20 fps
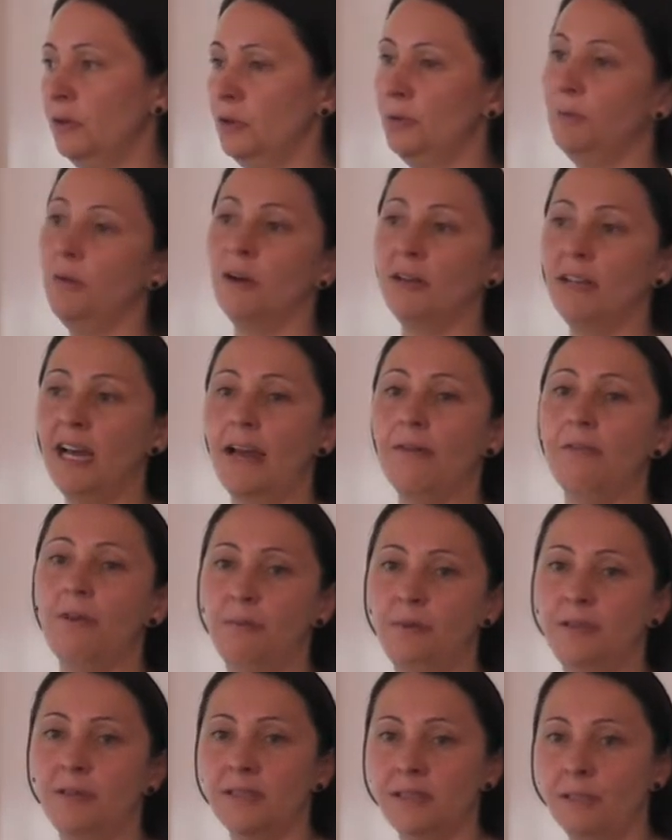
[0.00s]
one country,
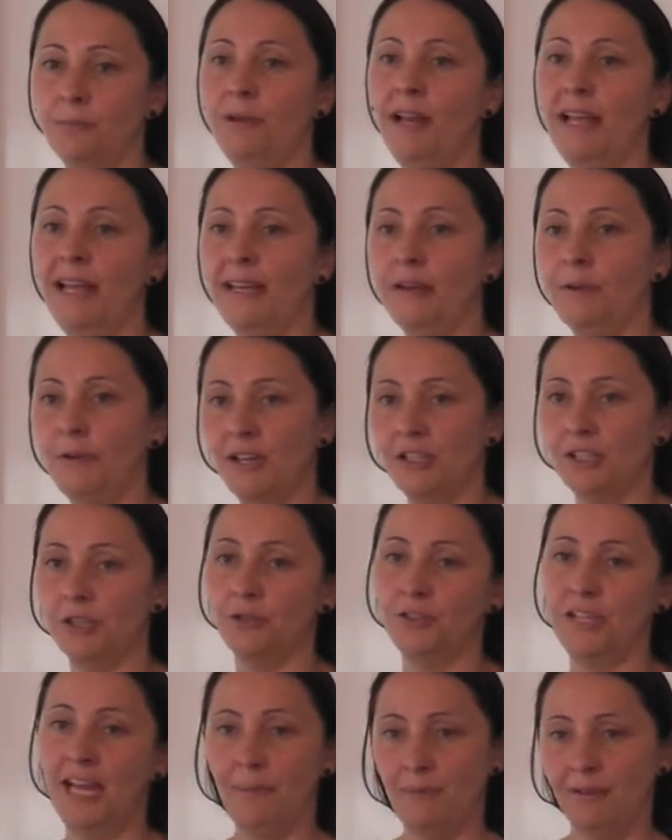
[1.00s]
because the plane crash
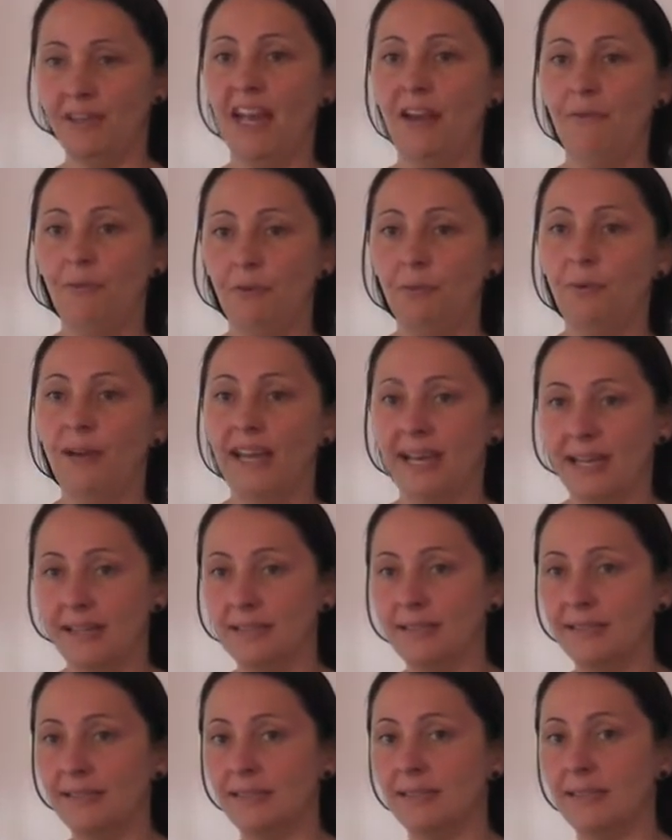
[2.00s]
could happen everywhere
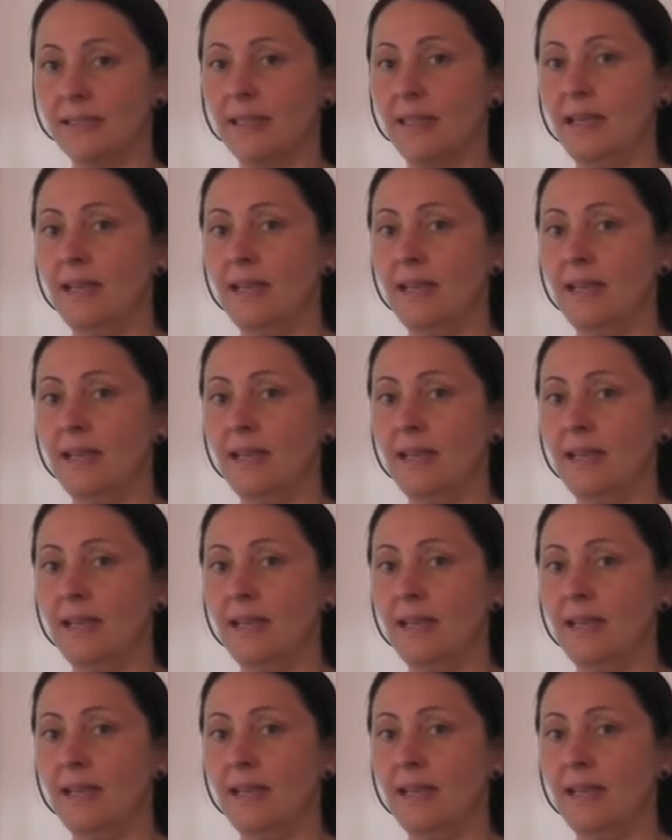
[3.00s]
else.